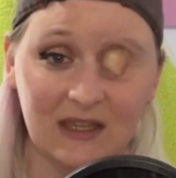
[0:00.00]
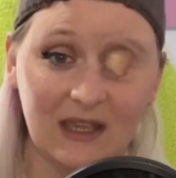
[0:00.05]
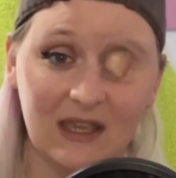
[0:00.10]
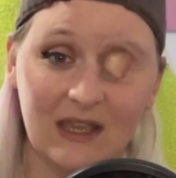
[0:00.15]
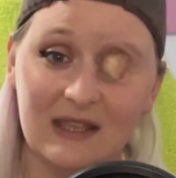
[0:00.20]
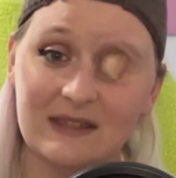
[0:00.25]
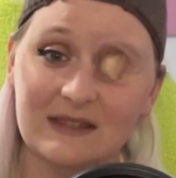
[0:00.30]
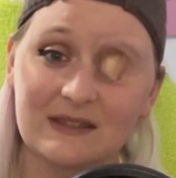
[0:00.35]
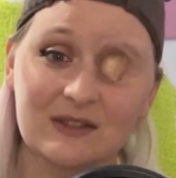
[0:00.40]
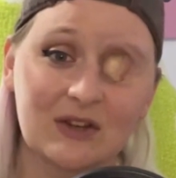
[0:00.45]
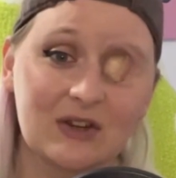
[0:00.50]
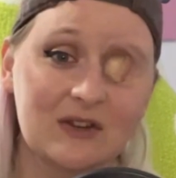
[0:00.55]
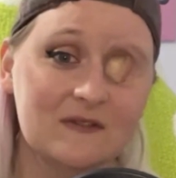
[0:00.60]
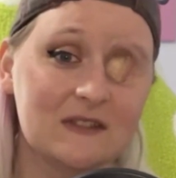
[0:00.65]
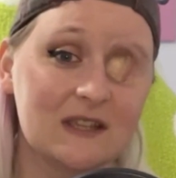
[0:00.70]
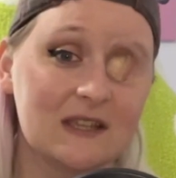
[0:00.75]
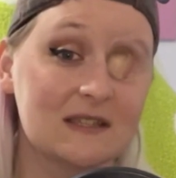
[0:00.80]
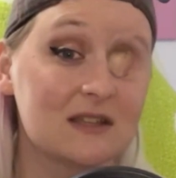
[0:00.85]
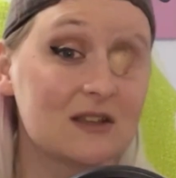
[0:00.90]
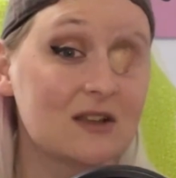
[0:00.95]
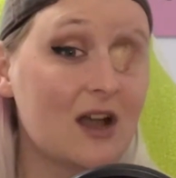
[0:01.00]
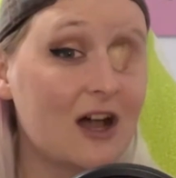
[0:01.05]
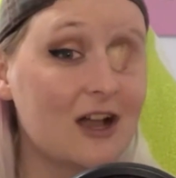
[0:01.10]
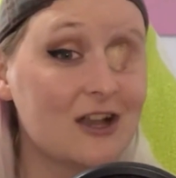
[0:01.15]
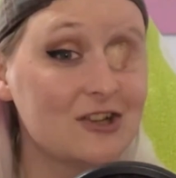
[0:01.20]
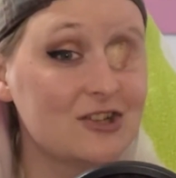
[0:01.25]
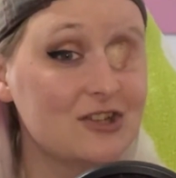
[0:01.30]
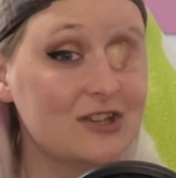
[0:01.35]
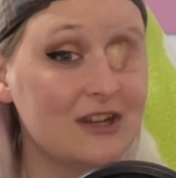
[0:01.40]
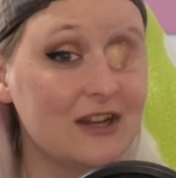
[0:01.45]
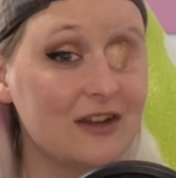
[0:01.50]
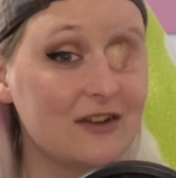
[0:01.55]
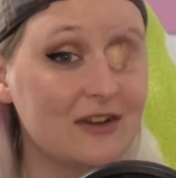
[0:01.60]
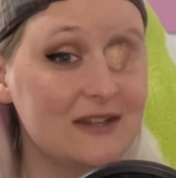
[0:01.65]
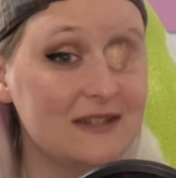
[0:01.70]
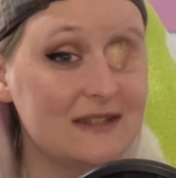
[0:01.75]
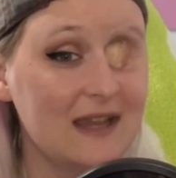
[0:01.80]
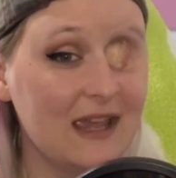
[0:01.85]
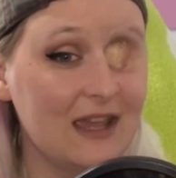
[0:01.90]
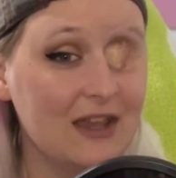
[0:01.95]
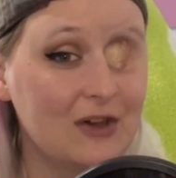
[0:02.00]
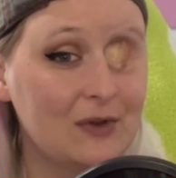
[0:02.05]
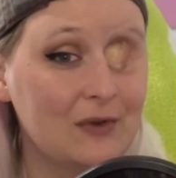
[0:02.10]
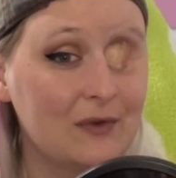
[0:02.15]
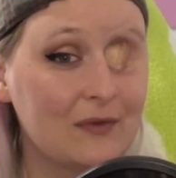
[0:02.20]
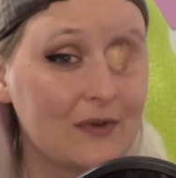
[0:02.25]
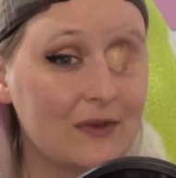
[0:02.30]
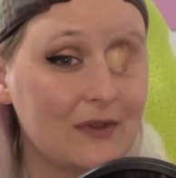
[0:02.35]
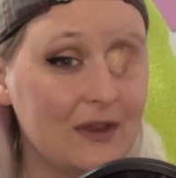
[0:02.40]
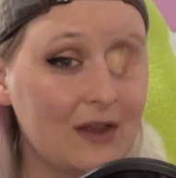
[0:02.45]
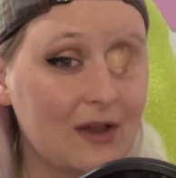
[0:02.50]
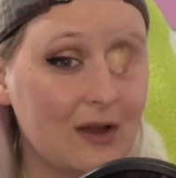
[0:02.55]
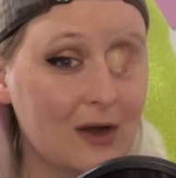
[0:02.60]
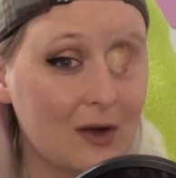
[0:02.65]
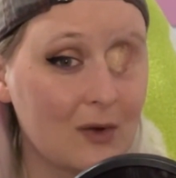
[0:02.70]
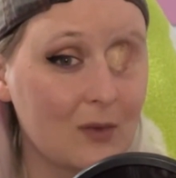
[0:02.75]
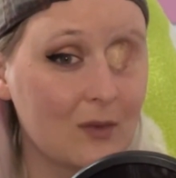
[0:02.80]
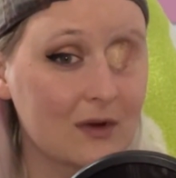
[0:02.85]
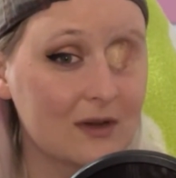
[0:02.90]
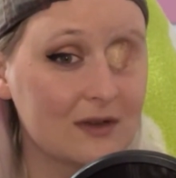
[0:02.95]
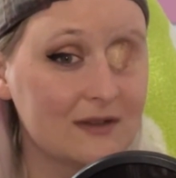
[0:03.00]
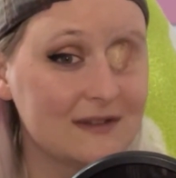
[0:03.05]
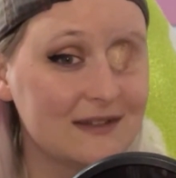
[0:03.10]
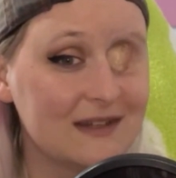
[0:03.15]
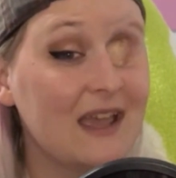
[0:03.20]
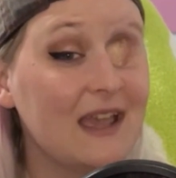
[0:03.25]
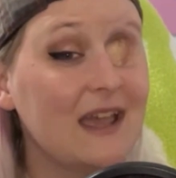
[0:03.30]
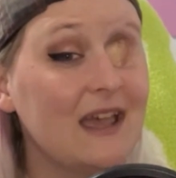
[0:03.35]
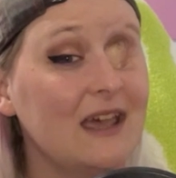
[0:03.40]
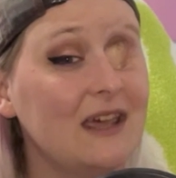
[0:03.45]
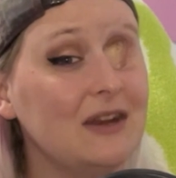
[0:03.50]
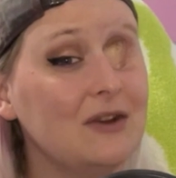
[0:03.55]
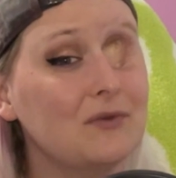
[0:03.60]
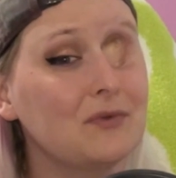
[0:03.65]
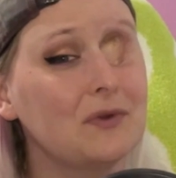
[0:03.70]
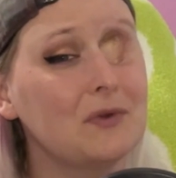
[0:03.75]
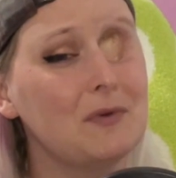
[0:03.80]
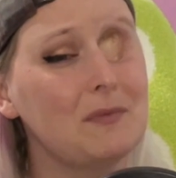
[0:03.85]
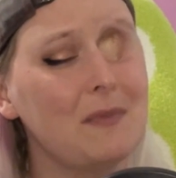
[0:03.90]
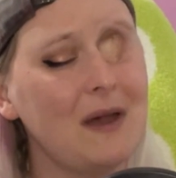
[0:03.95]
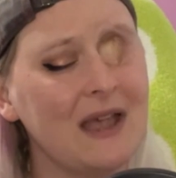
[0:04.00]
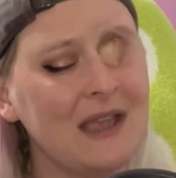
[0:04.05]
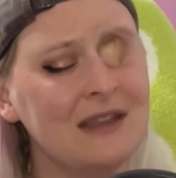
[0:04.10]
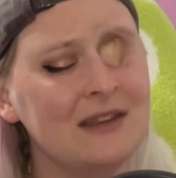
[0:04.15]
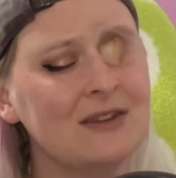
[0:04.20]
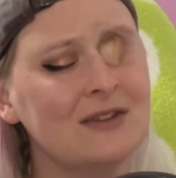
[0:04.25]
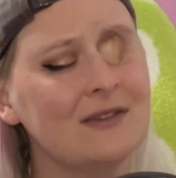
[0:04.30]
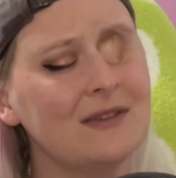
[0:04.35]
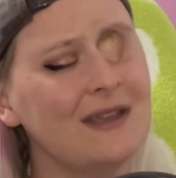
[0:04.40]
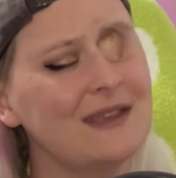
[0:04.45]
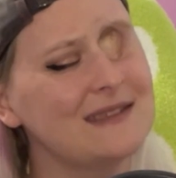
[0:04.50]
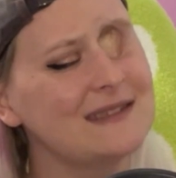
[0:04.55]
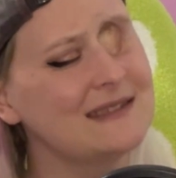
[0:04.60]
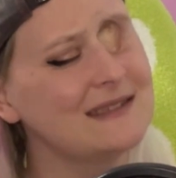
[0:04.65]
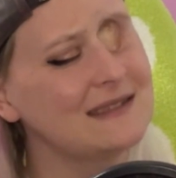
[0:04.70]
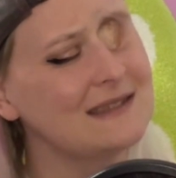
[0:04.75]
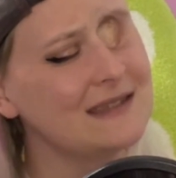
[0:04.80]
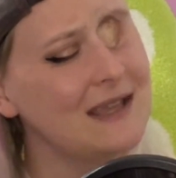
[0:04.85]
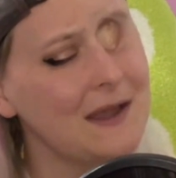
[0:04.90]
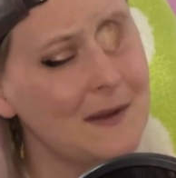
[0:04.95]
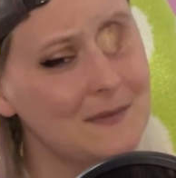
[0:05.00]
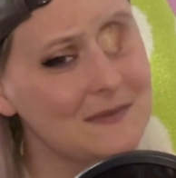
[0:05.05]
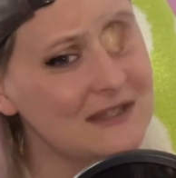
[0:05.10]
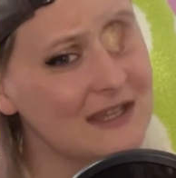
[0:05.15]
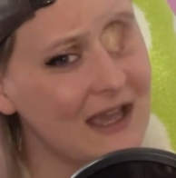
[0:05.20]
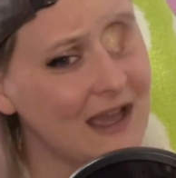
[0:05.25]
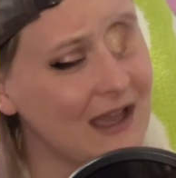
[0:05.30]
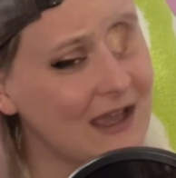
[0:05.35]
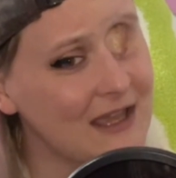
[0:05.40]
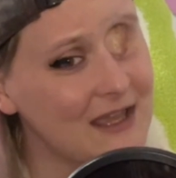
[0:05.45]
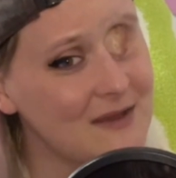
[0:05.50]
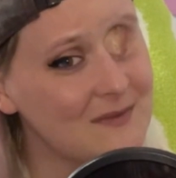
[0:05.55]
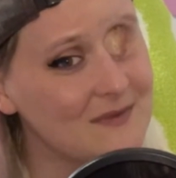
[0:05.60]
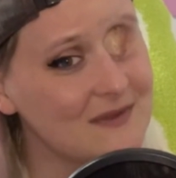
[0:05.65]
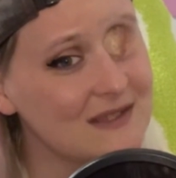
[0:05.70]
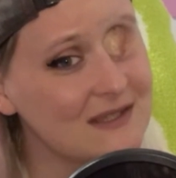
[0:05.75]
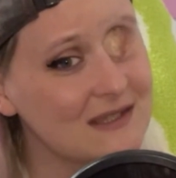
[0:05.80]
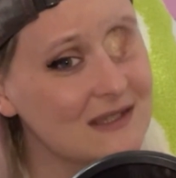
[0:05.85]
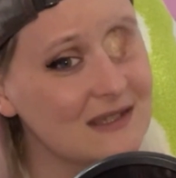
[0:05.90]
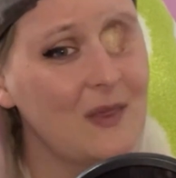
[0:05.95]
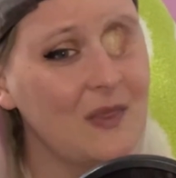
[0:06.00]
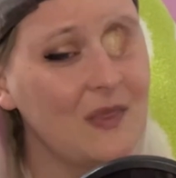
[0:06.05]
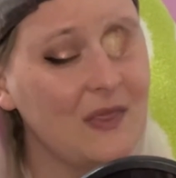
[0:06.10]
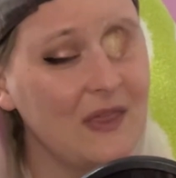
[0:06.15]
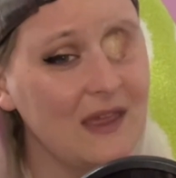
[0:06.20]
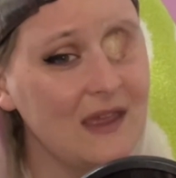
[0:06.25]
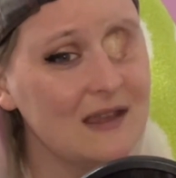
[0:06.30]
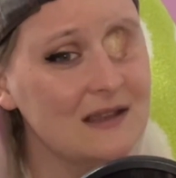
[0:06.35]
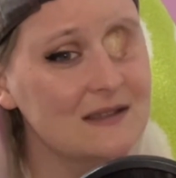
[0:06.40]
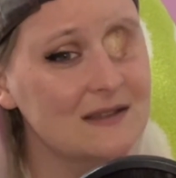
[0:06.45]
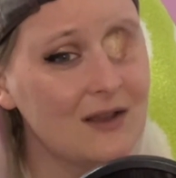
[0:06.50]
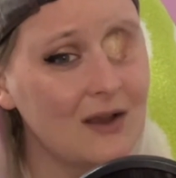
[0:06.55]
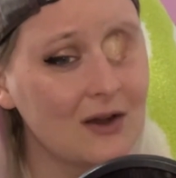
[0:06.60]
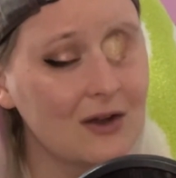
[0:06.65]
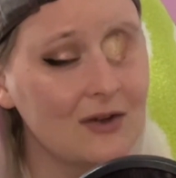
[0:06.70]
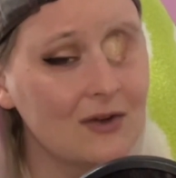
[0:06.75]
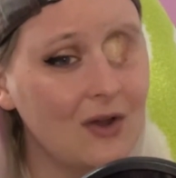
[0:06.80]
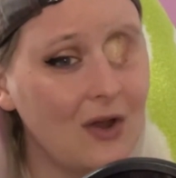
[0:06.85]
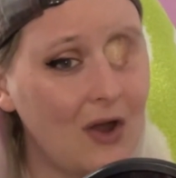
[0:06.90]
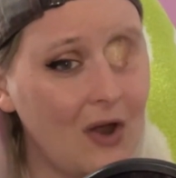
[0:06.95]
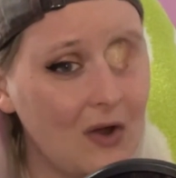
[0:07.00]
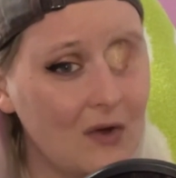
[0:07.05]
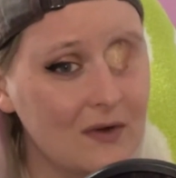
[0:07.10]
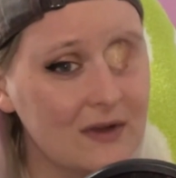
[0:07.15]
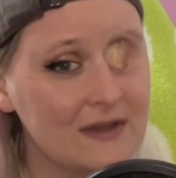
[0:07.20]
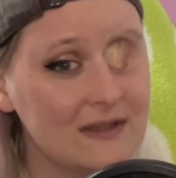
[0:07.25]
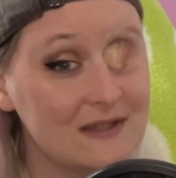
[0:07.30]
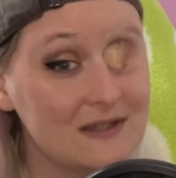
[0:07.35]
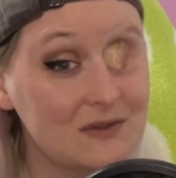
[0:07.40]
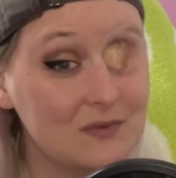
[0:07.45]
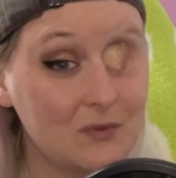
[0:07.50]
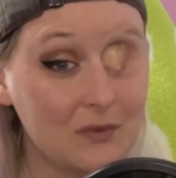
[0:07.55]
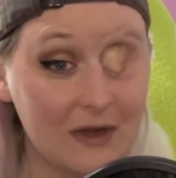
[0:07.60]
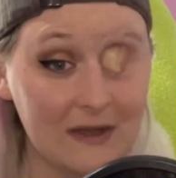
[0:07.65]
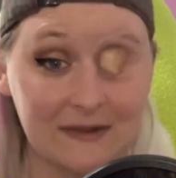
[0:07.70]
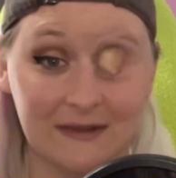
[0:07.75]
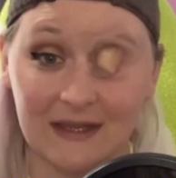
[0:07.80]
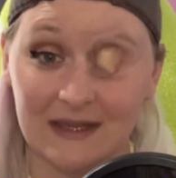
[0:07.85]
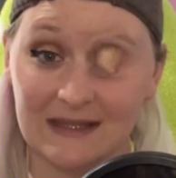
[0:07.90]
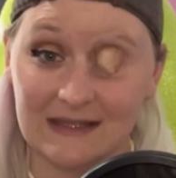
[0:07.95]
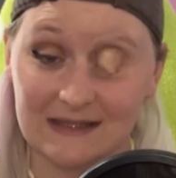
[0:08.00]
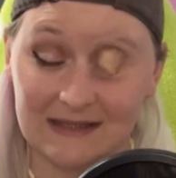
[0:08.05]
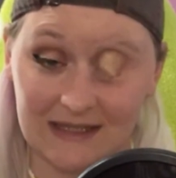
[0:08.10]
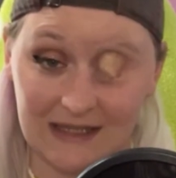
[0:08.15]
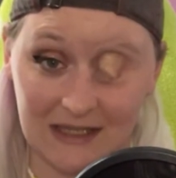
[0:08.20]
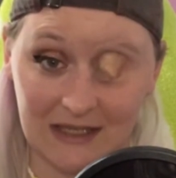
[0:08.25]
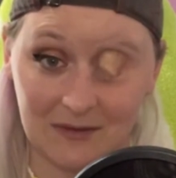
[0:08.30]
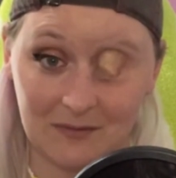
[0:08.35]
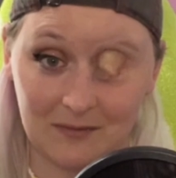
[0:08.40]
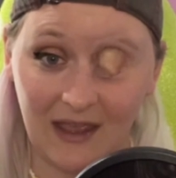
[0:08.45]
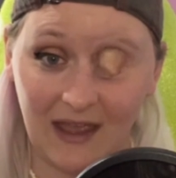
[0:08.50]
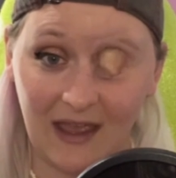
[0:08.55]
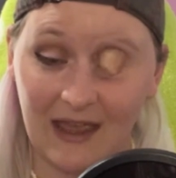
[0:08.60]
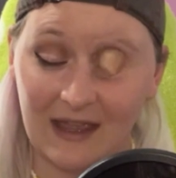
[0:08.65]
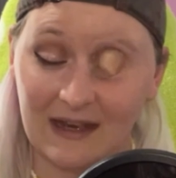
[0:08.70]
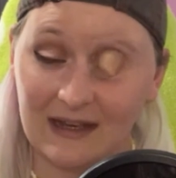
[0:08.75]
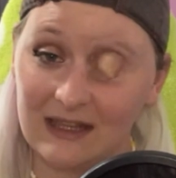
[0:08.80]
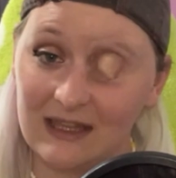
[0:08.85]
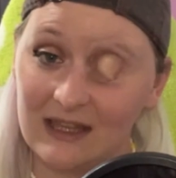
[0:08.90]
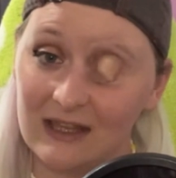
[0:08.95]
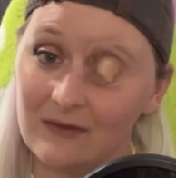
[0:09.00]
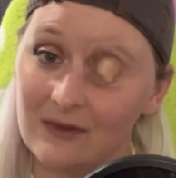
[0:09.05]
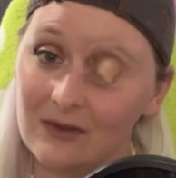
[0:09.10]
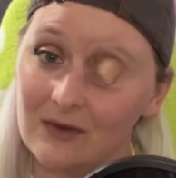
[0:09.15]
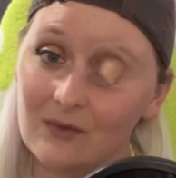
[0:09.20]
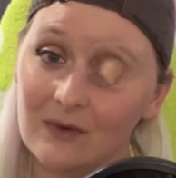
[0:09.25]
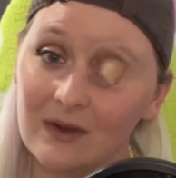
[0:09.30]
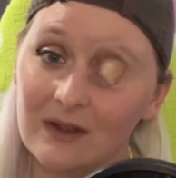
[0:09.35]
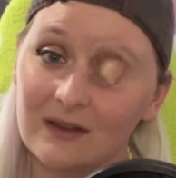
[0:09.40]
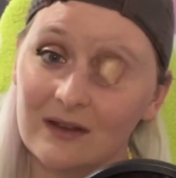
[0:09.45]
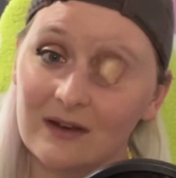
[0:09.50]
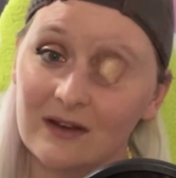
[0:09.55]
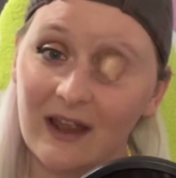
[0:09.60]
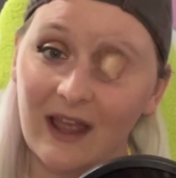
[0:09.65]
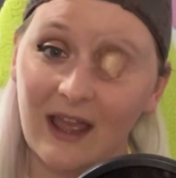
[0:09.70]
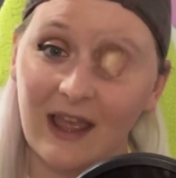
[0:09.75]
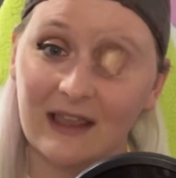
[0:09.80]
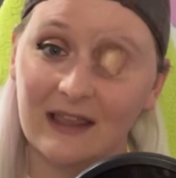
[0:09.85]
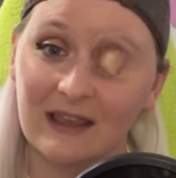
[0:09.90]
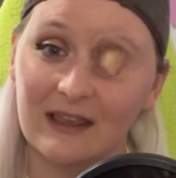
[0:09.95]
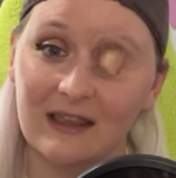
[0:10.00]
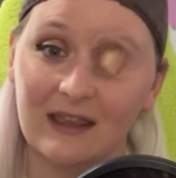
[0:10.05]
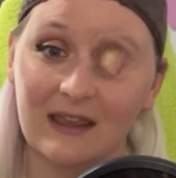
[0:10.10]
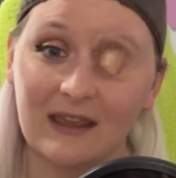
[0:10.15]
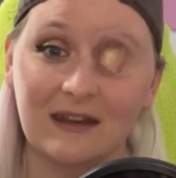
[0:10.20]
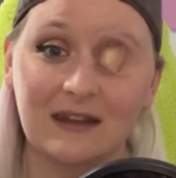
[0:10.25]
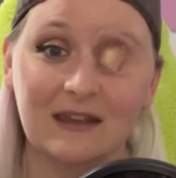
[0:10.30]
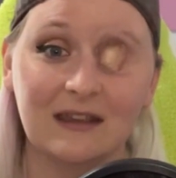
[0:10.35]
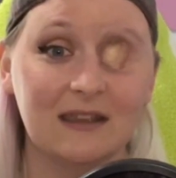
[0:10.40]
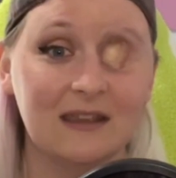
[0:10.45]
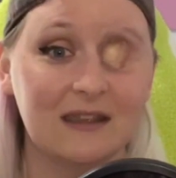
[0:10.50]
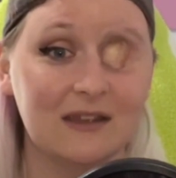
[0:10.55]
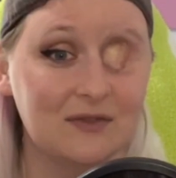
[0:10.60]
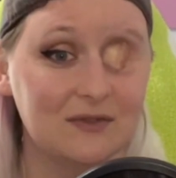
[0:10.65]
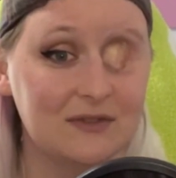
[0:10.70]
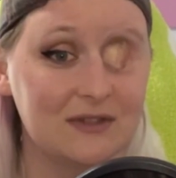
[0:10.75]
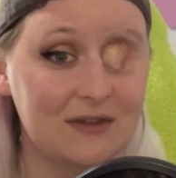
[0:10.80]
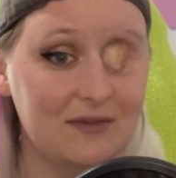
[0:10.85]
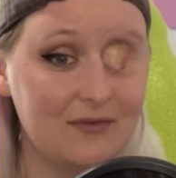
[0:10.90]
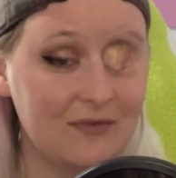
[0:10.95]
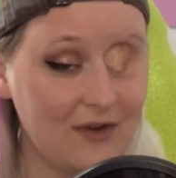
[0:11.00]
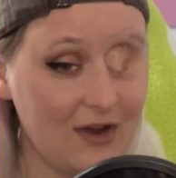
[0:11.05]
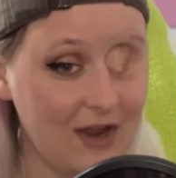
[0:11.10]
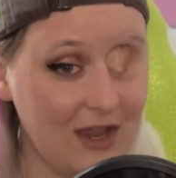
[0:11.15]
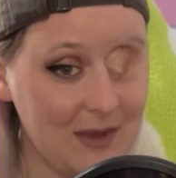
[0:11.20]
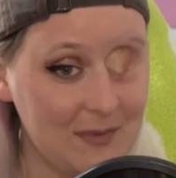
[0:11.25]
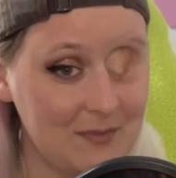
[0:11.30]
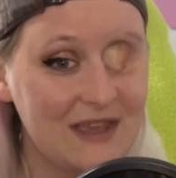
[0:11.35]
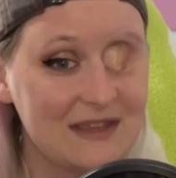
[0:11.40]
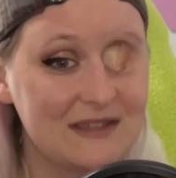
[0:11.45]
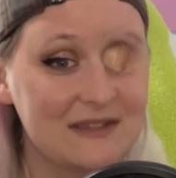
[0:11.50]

It serves as a cautionary tale for the art world and a reminder that sometimes things aren't always what they seem, and even when they're hanging in a gilded frame.